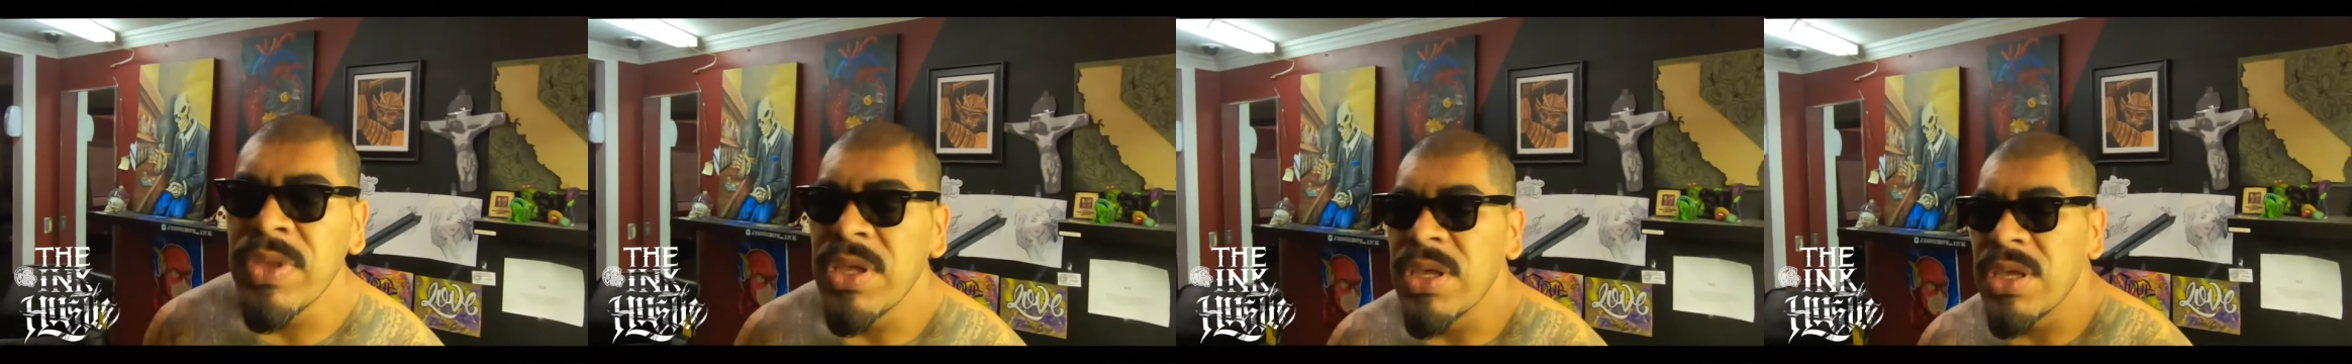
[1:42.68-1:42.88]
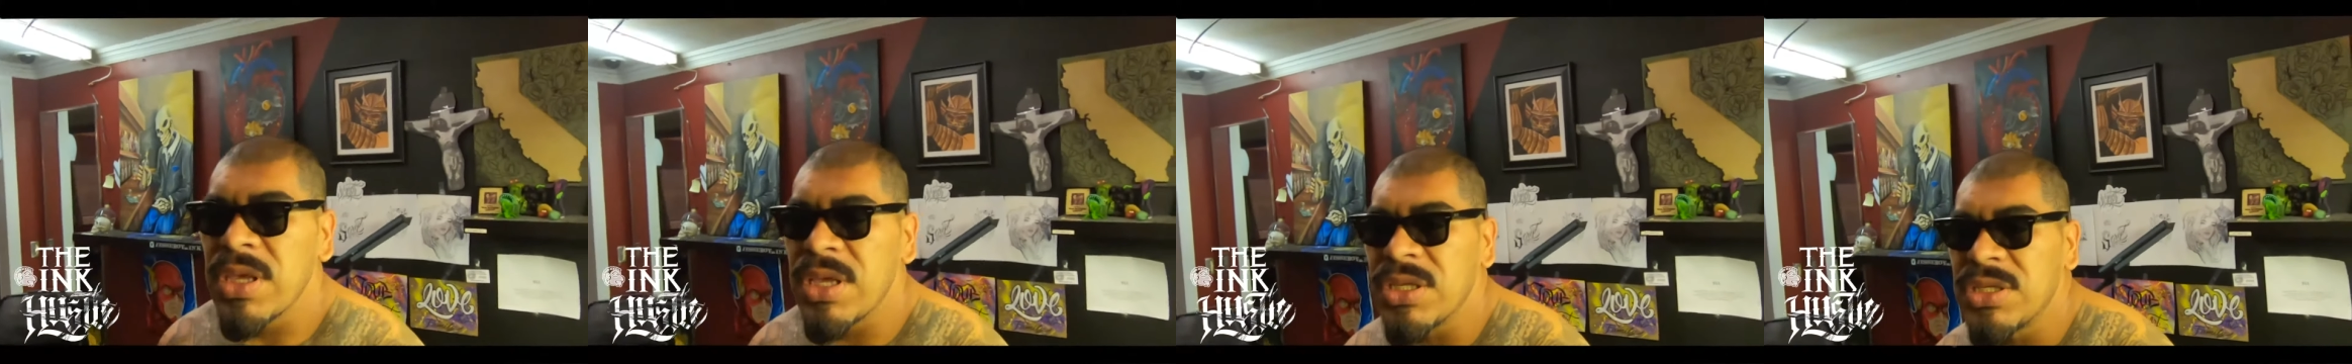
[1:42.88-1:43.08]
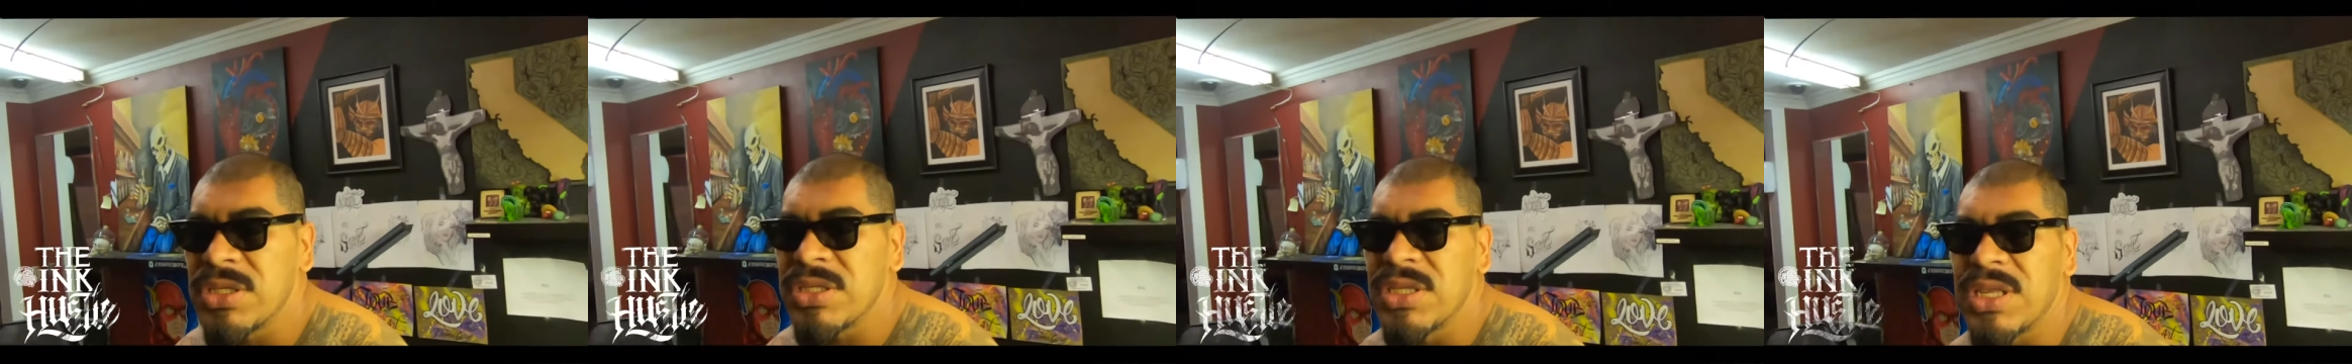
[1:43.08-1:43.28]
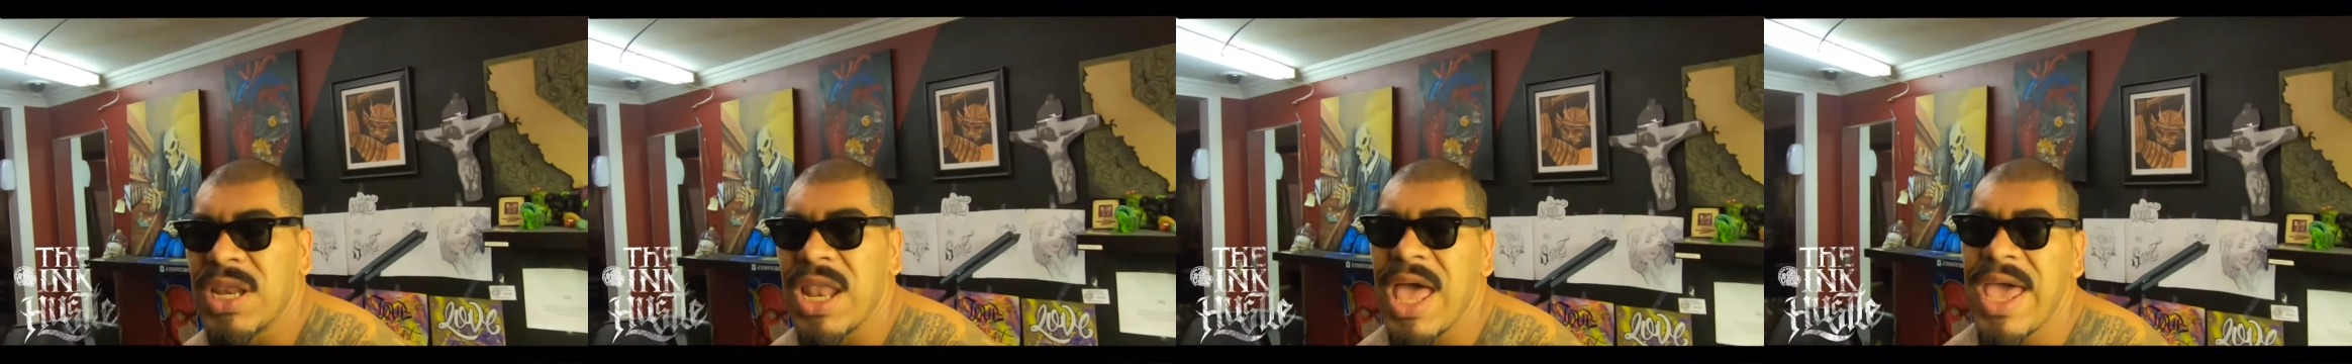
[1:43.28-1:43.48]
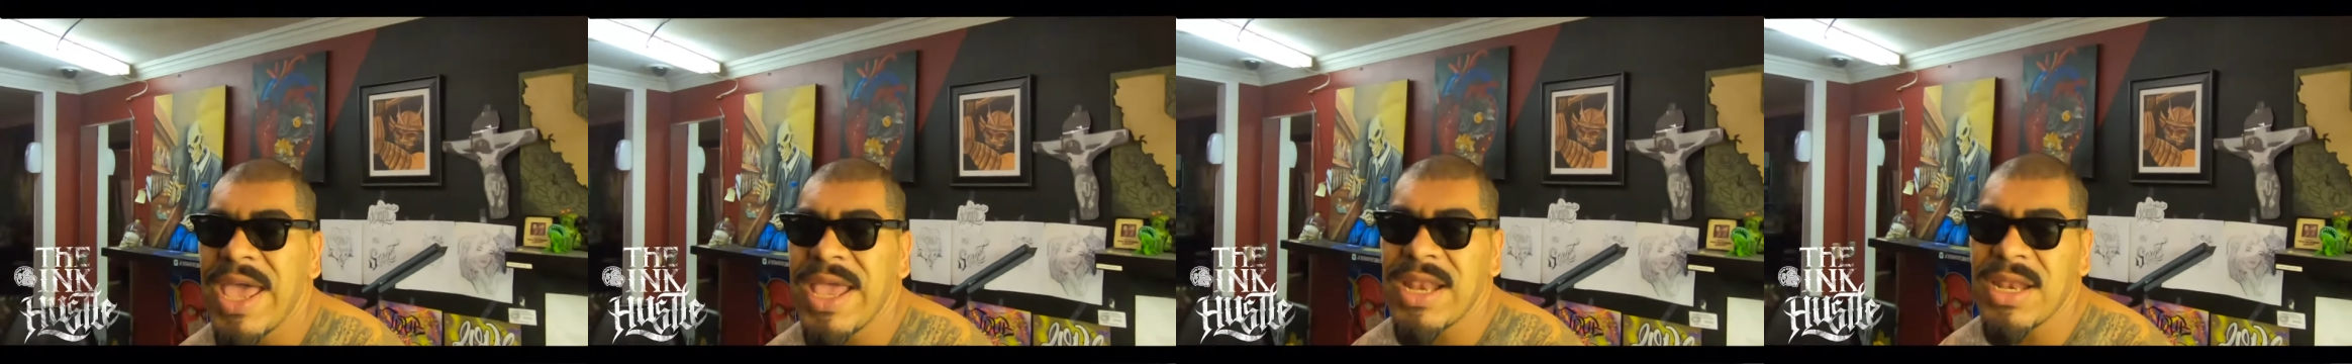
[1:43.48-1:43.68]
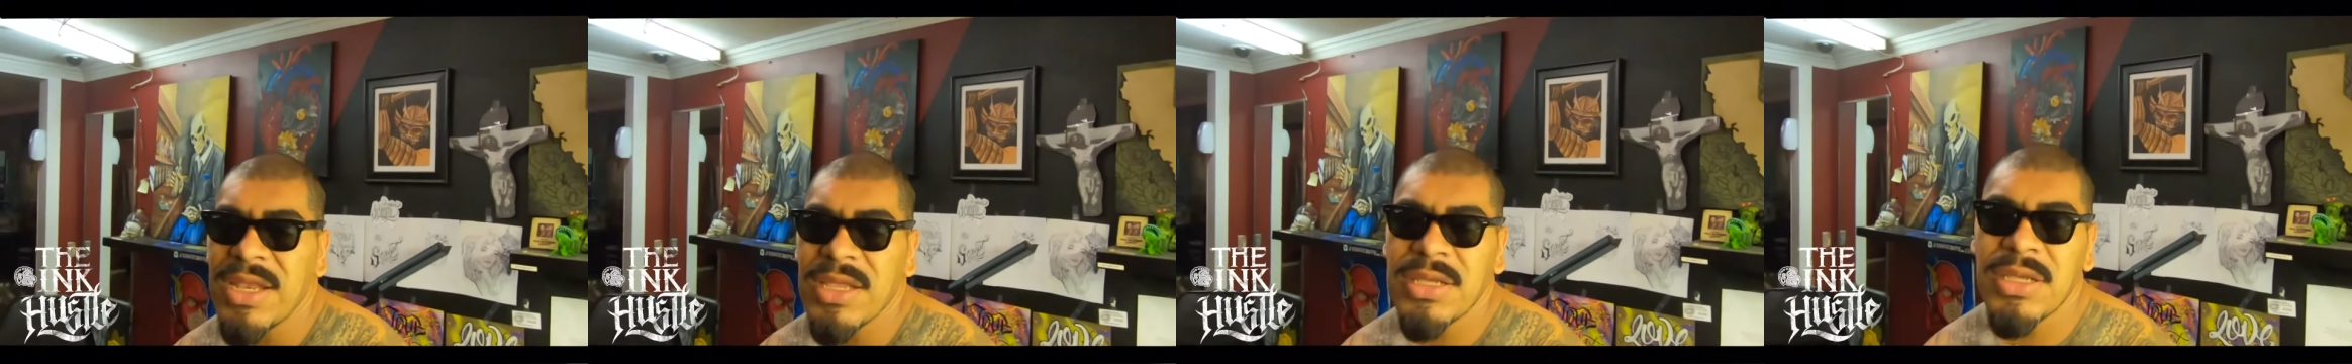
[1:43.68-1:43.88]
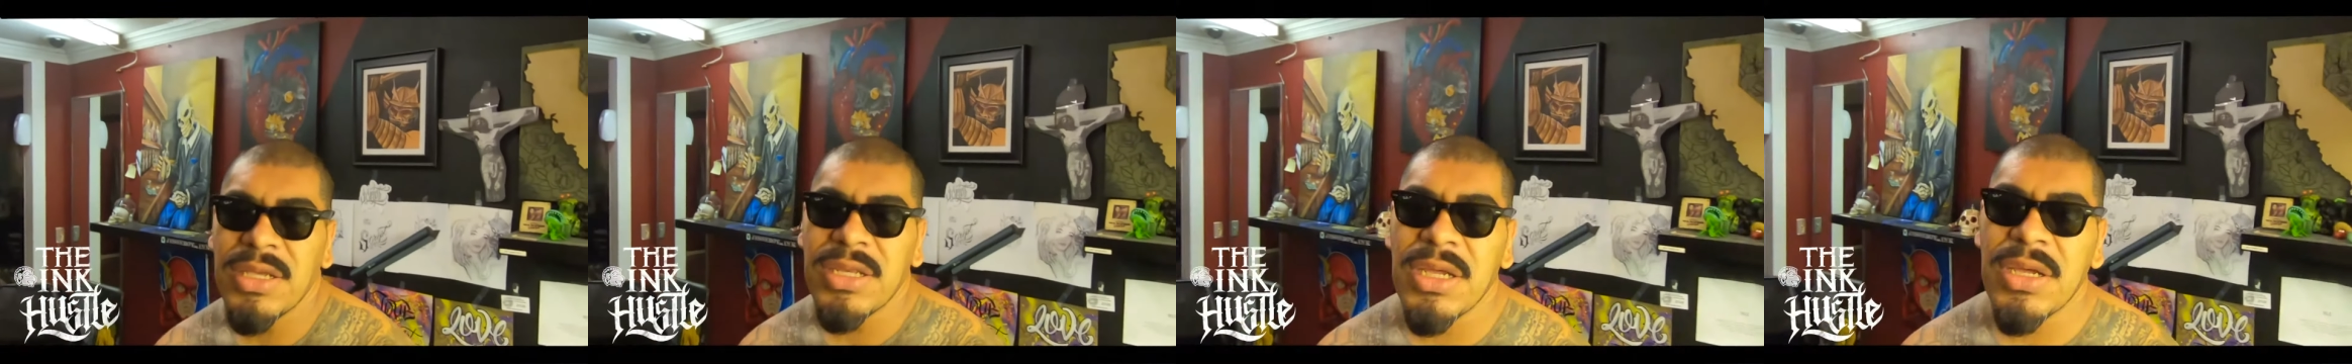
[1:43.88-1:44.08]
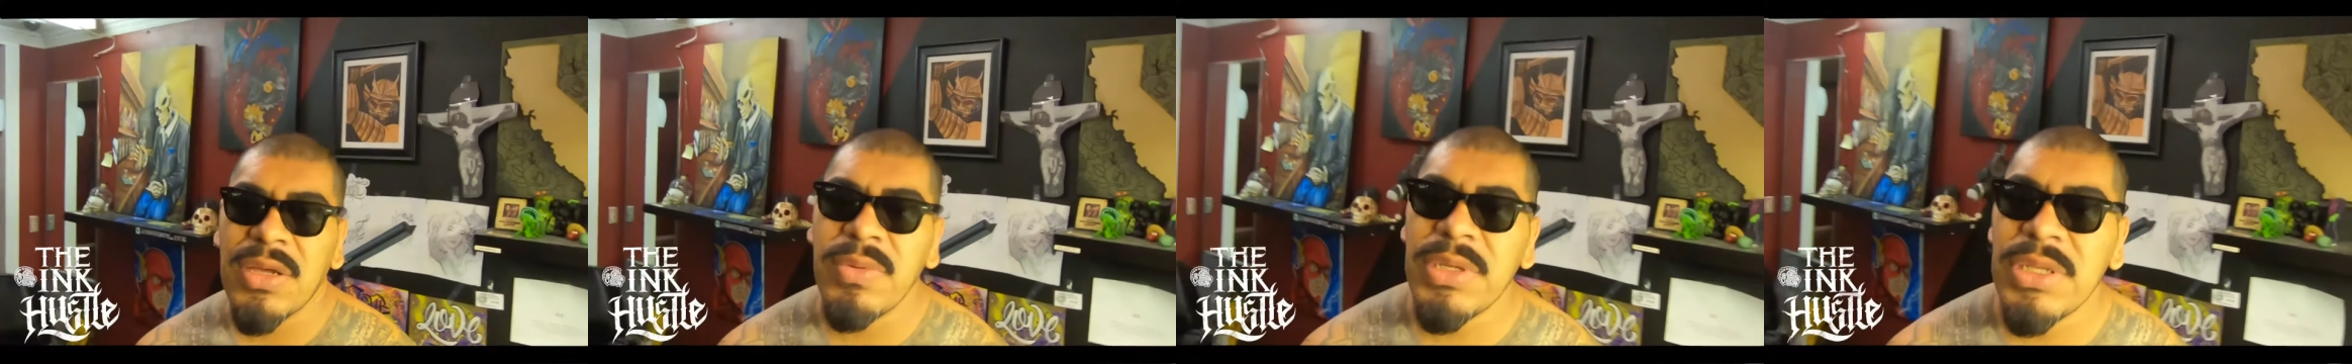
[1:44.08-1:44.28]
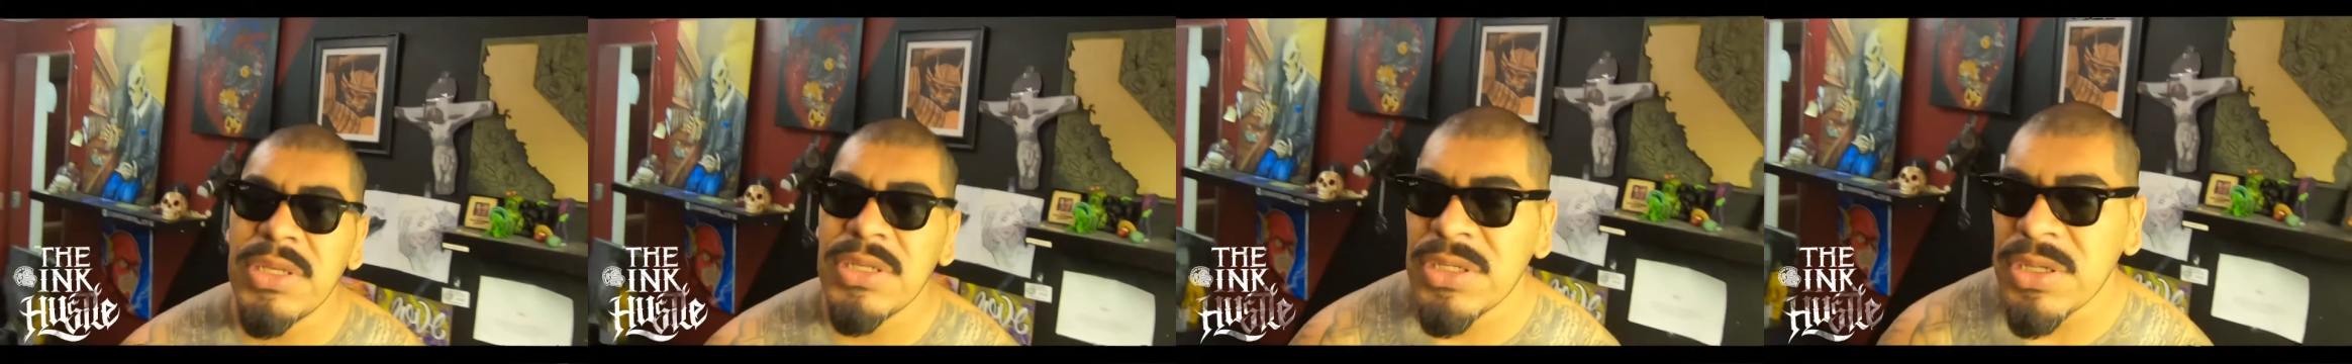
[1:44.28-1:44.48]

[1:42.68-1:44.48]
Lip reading: into the light, you know what I mean,